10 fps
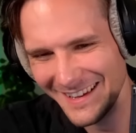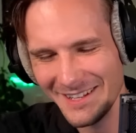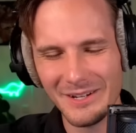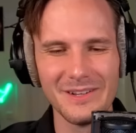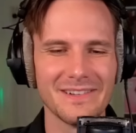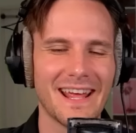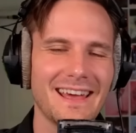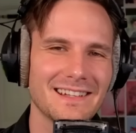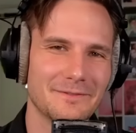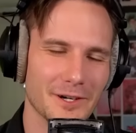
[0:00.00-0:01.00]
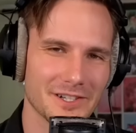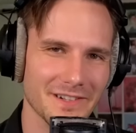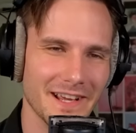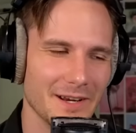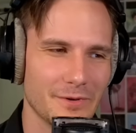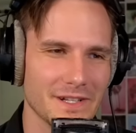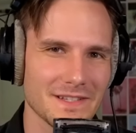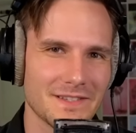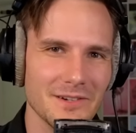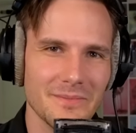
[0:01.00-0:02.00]
No, you did an edit version where you
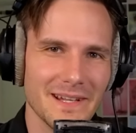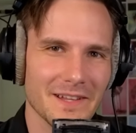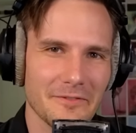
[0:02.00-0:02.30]
just zoom in on the